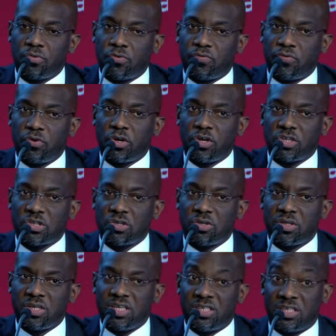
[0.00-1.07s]
focus
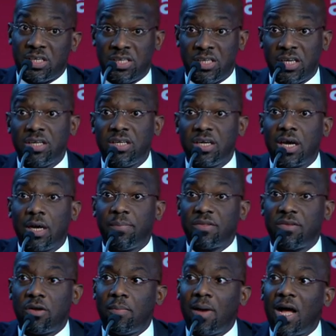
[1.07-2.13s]
on is indeed the
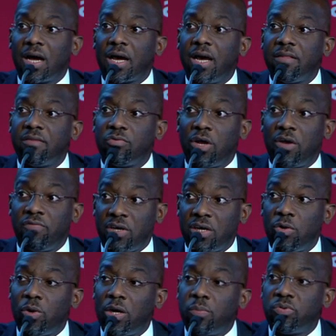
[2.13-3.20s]
capital market. We are
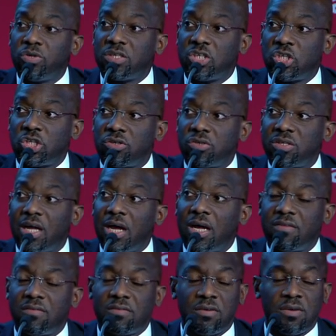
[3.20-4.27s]
very well positioned on
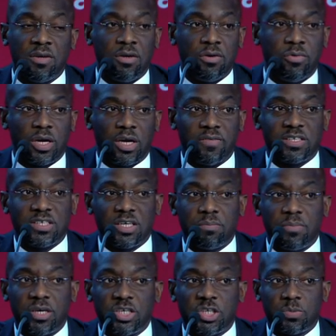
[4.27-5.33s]
that. We have asset
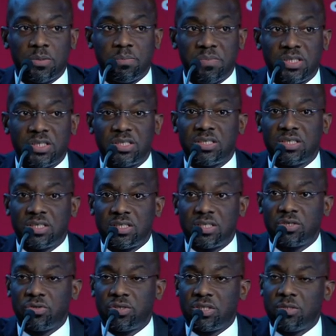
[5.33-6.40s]
management business and
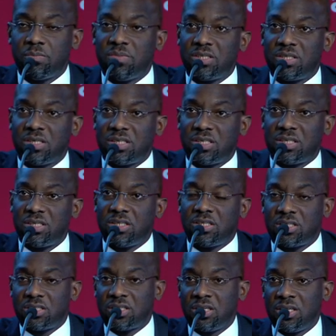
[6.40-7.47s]
security
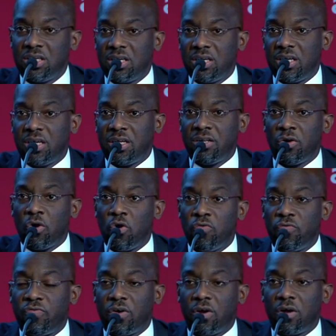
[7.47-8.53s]
businesses in
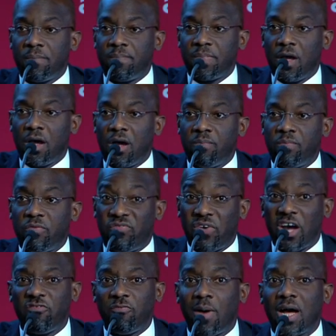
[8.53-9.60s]
over
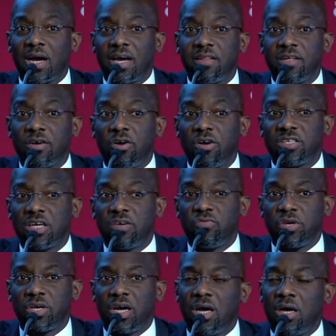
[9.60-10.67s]
five markets across
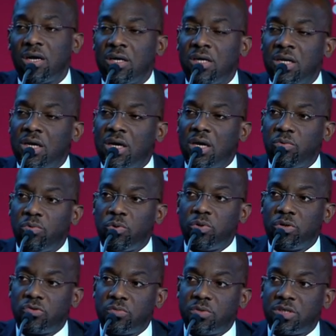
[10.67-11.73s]
Africa. And we
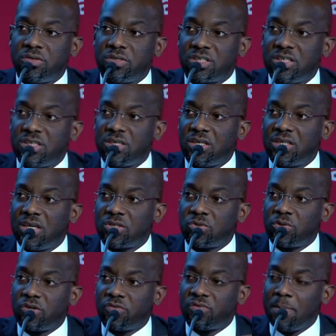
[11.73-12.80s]
want to be considered
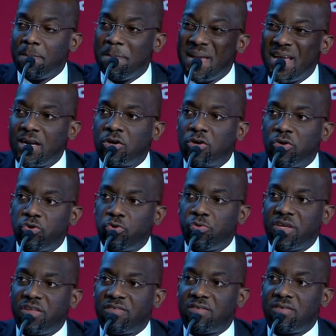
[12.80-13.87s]
as one of the main
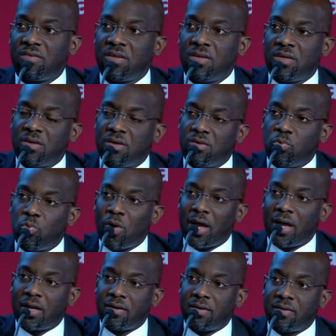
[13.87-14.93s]
conduits
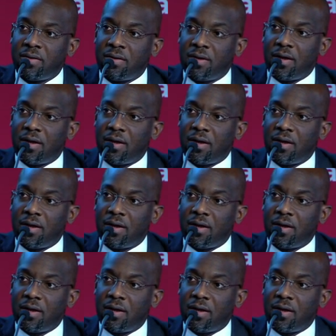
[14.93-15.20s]
when